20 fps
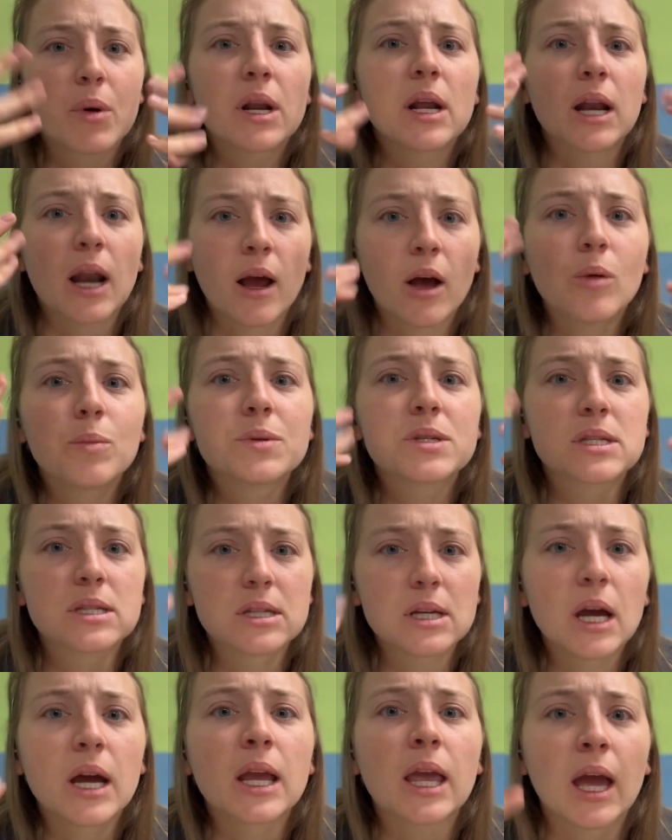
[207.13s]
but it
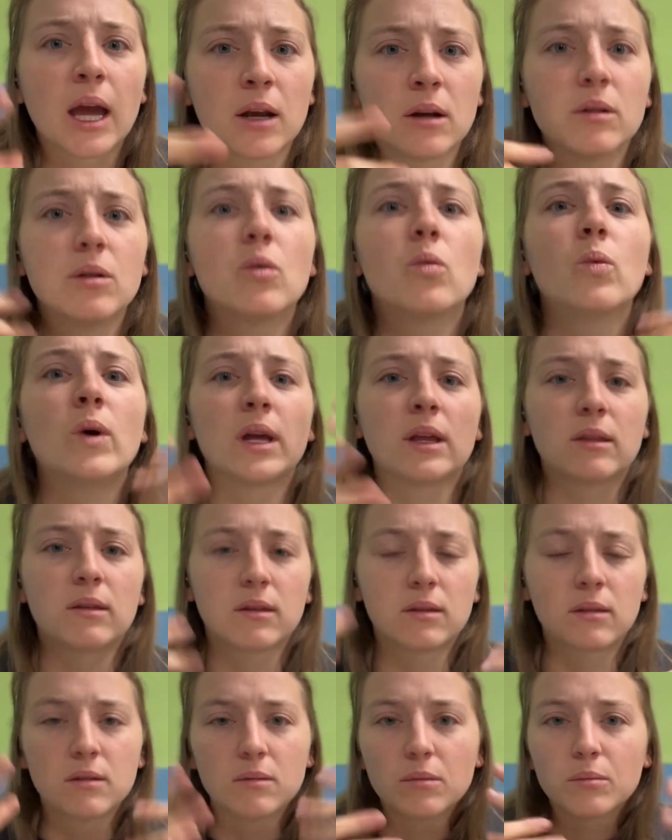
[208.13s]
helps, again,
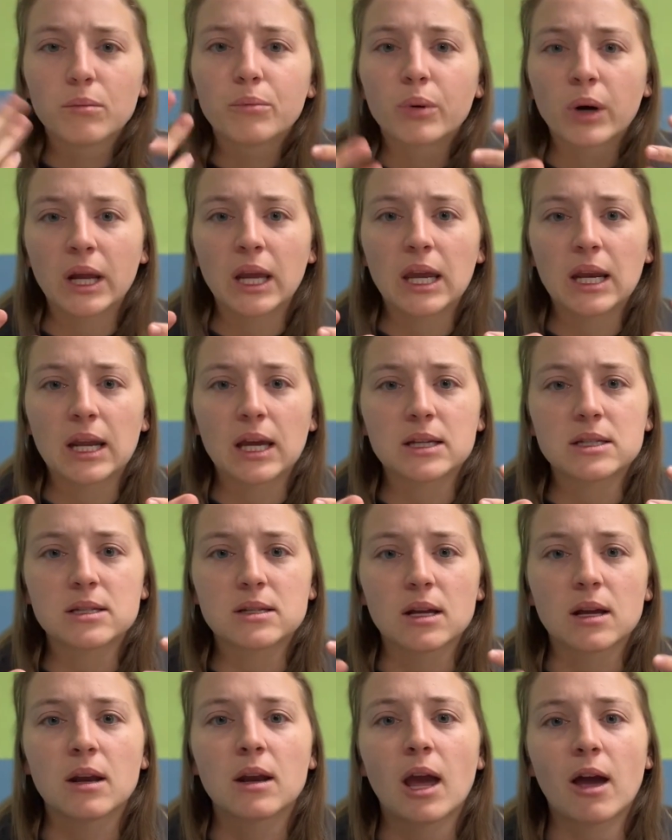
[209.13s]
with bringing
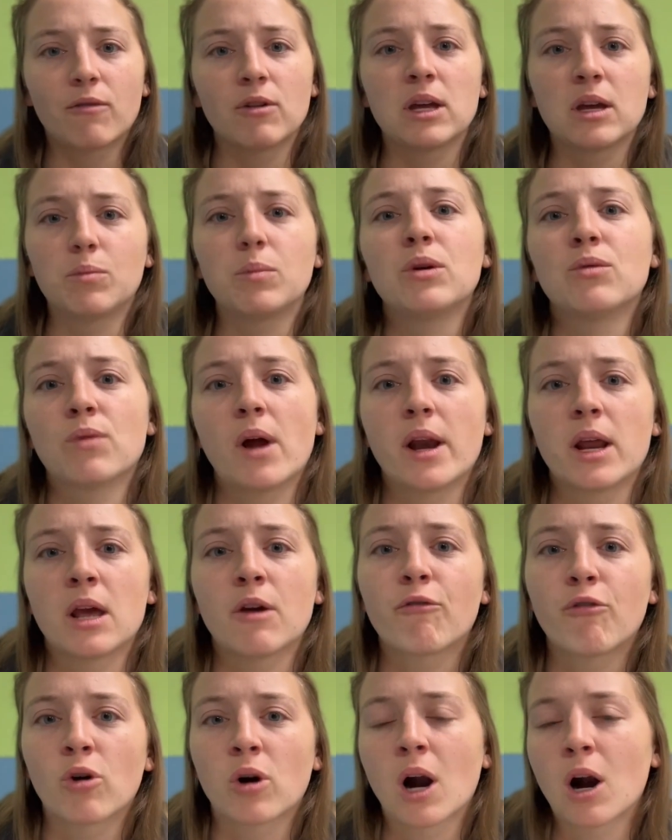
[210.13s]
it and having it be ready
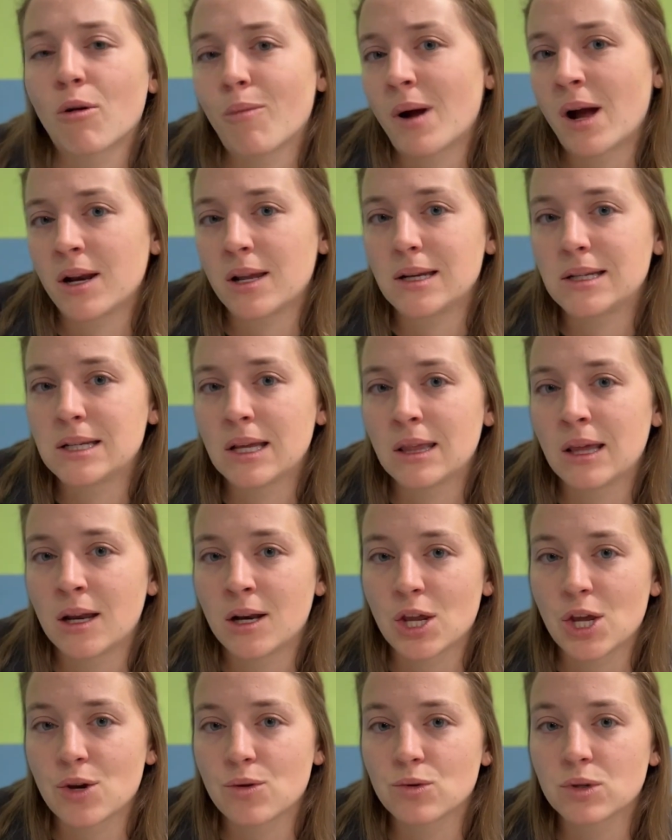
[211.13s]
for our body to
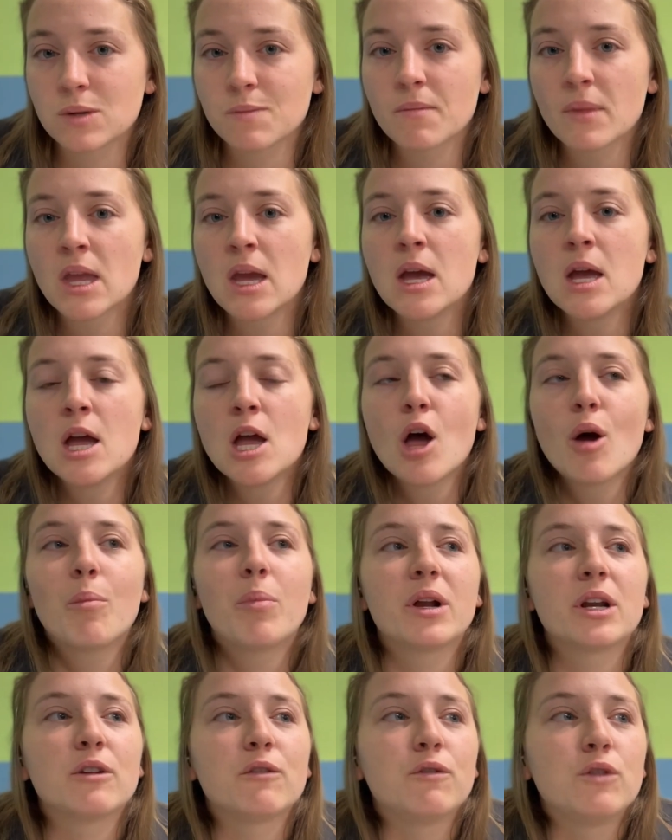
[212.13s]
then use.
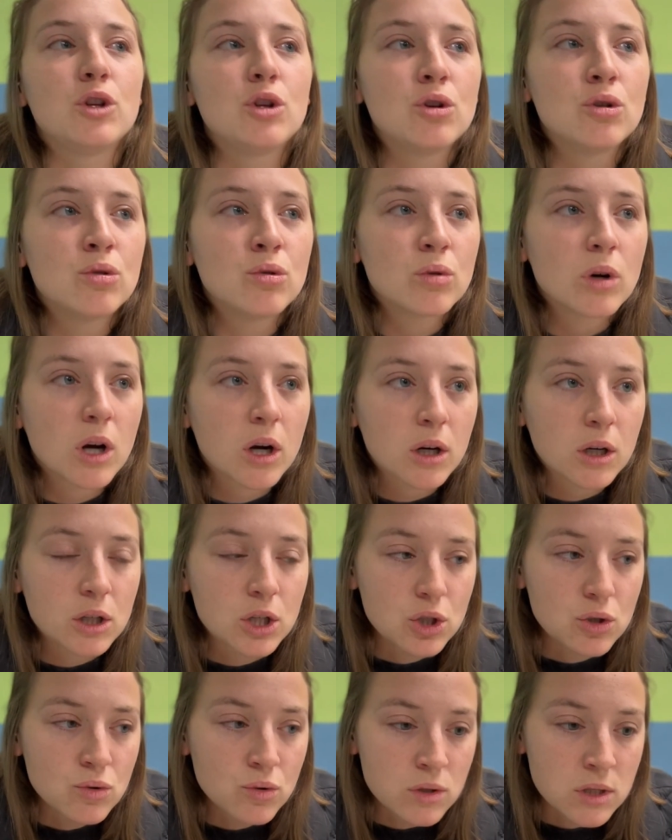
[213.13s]
But if you are
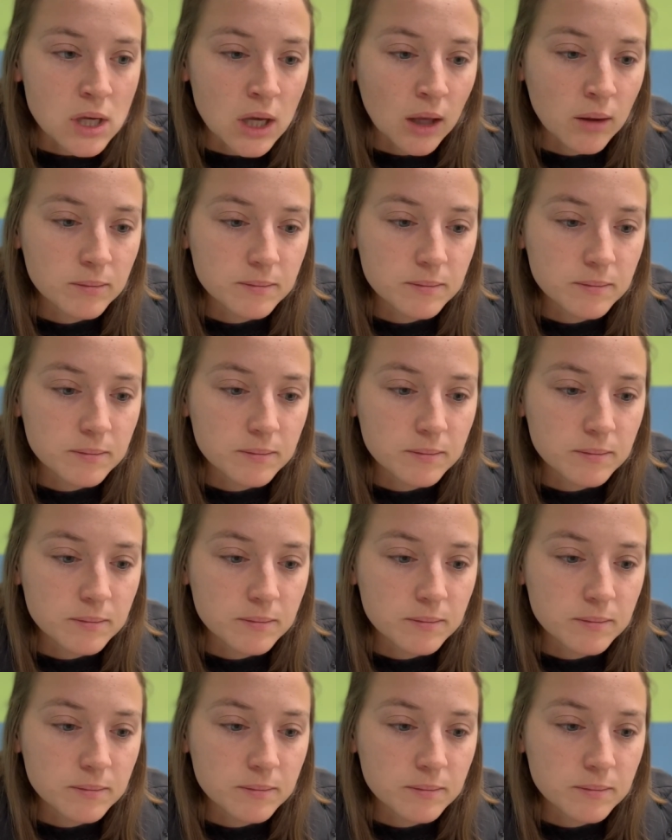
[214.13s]
using